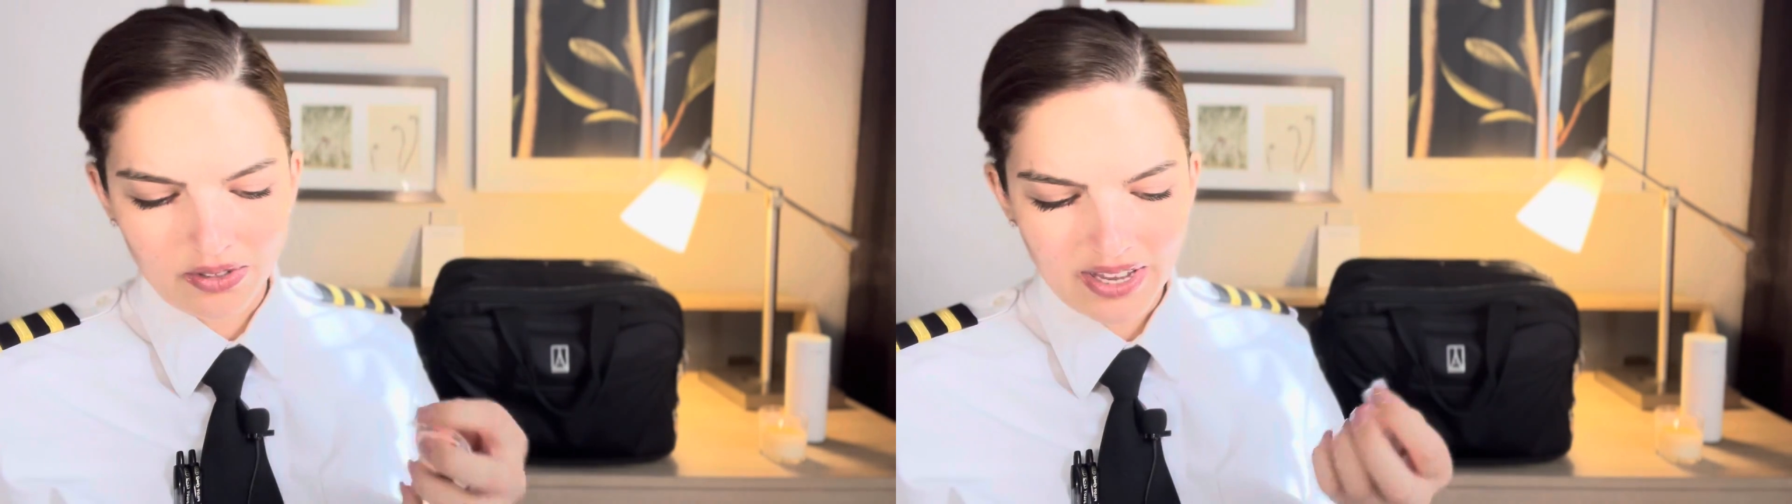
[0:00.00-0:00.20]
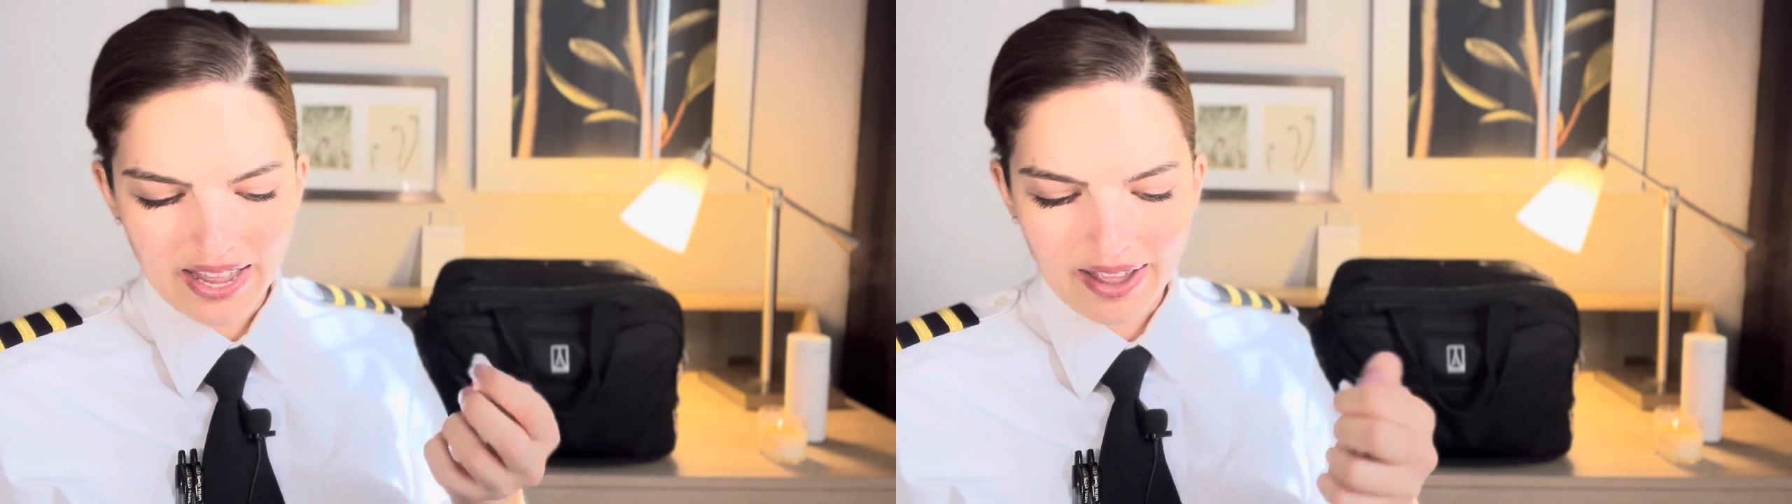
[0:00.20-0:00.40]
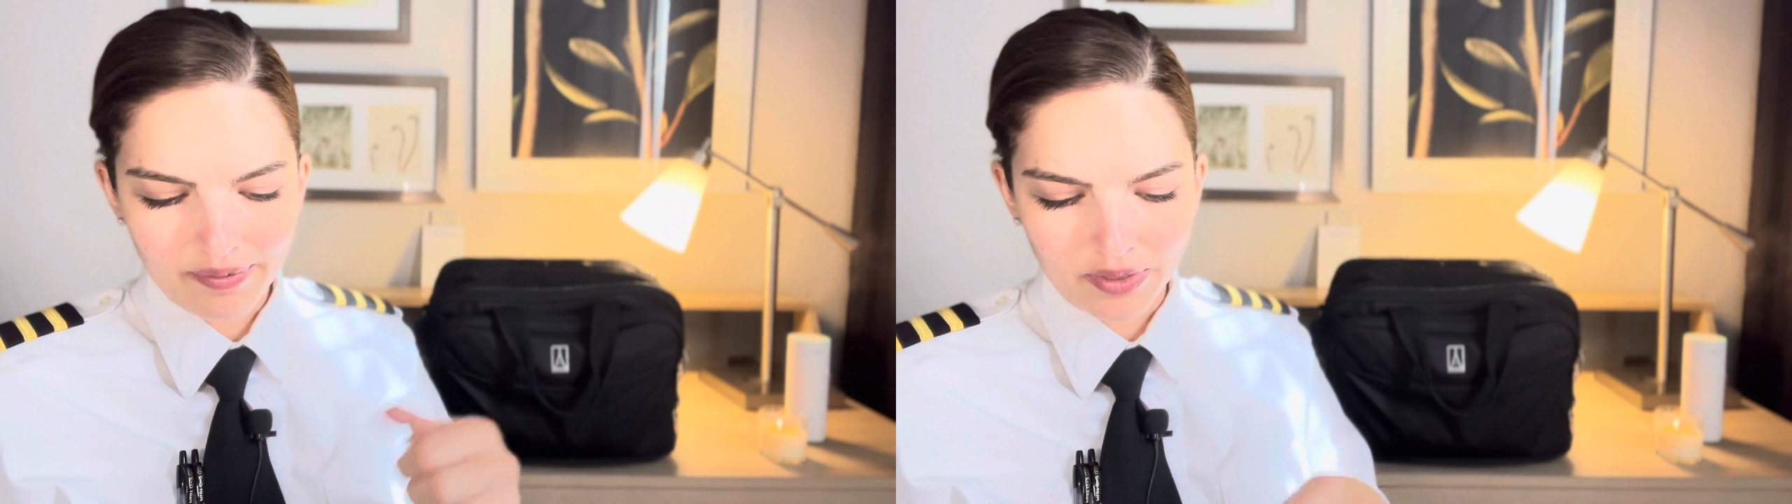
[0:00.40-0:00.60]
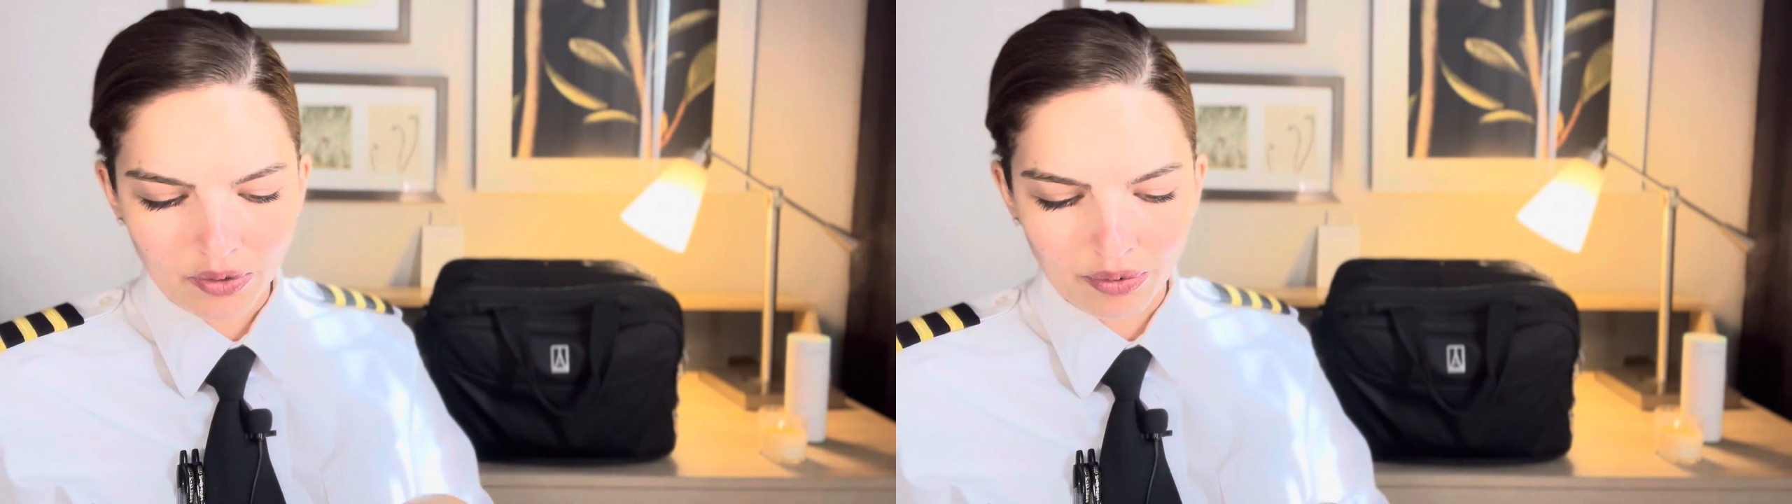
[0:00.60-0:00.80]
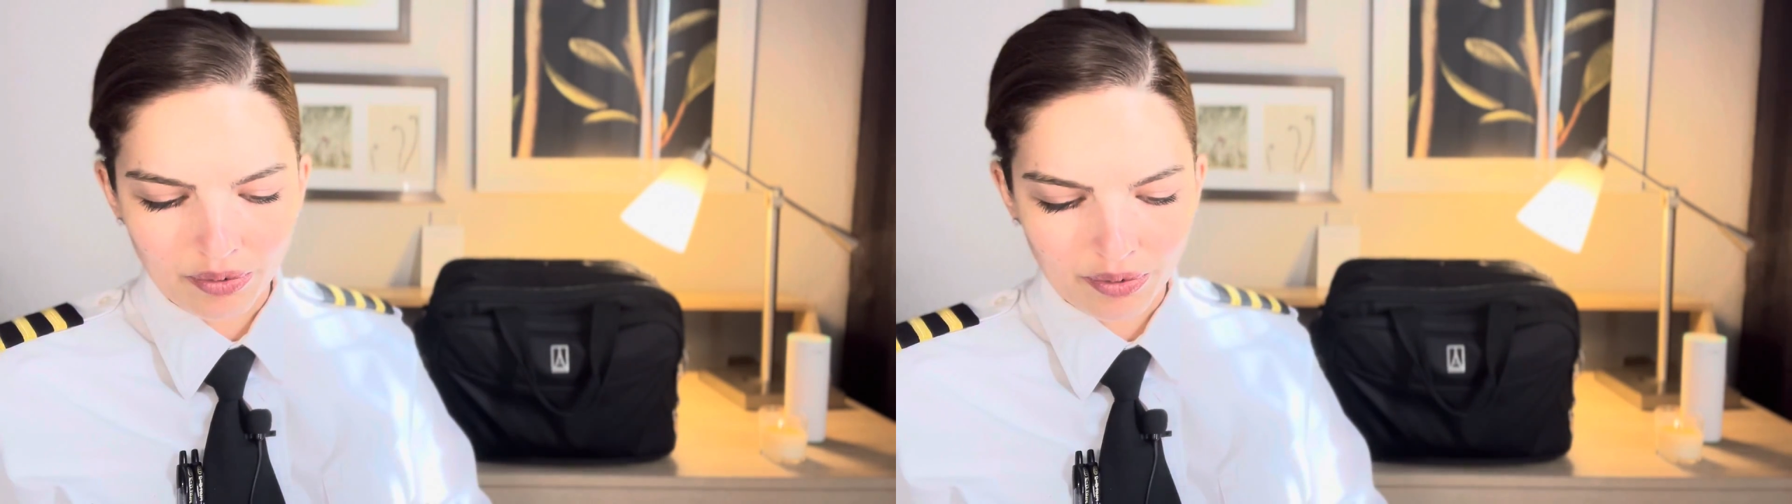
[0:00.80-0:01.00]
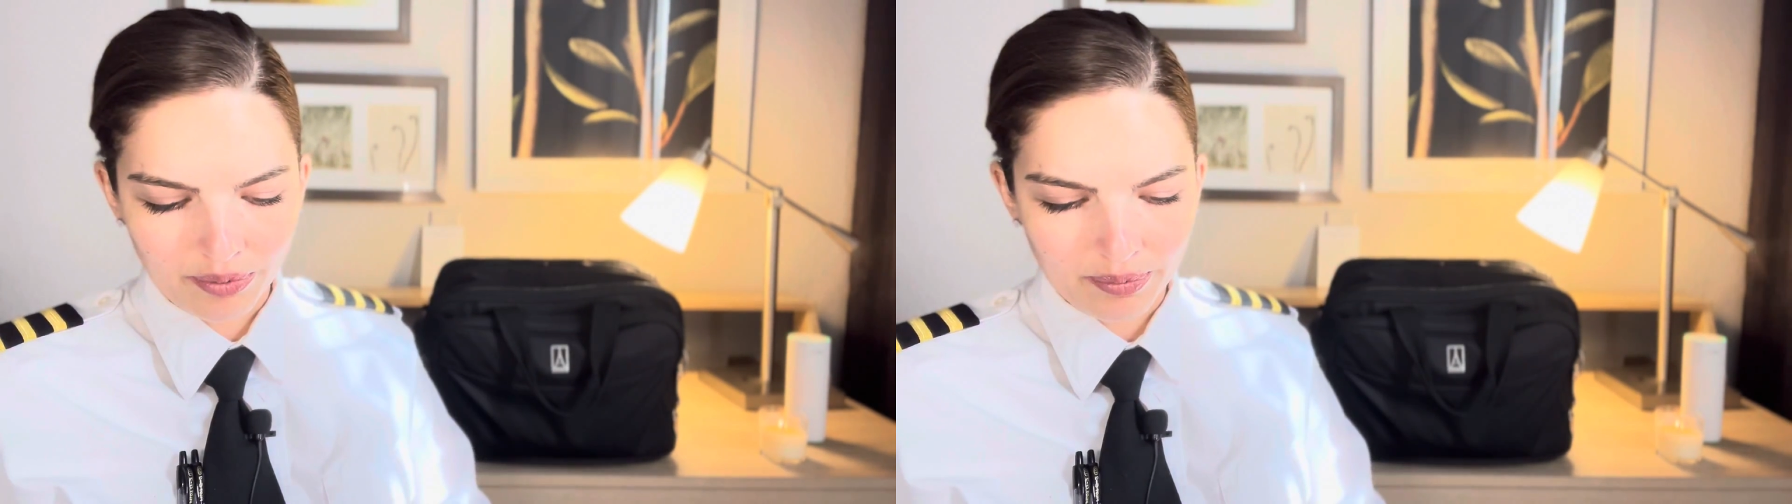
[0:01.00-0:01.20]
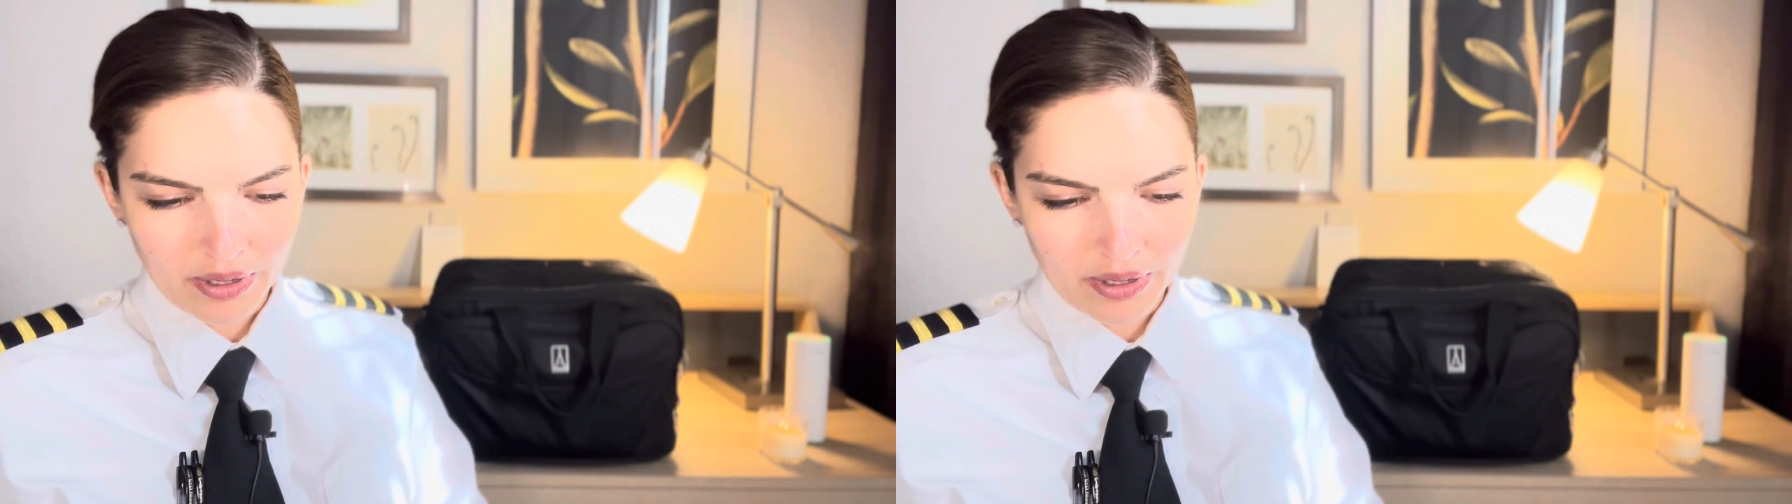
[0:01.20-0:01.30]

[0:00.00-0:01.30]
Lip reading: They have them in the crew room.